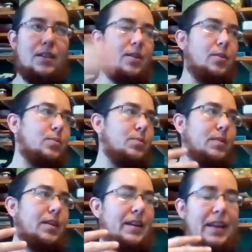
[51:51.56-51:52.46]

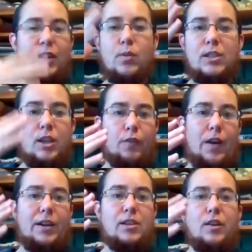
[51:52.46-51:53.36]
an increasing
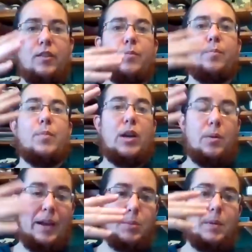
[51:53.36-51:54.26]
effect of
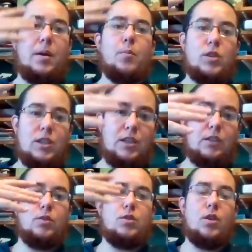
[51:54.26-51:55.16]
bigger males become more
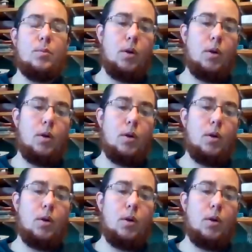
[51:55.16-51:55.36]
successful. So